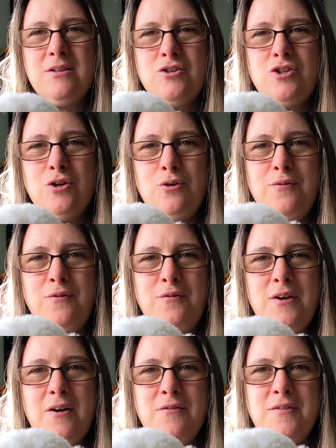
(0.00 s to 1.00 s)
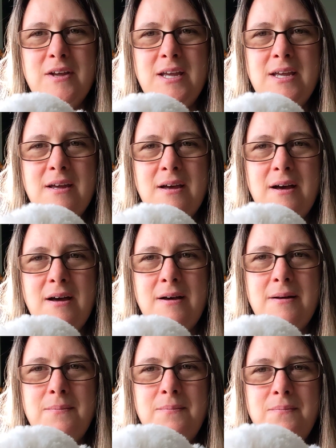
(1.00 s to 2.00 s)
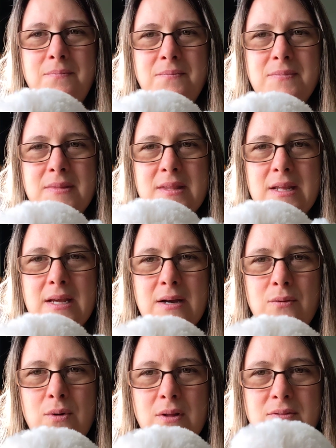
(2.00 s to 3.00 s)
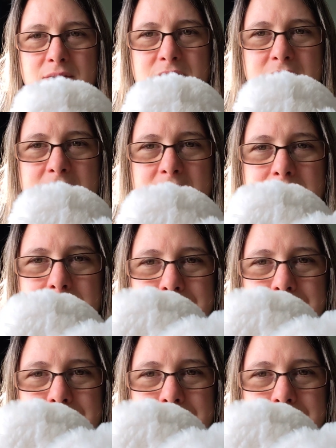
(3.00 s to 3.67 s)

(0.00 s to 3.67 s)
the two fluffy ones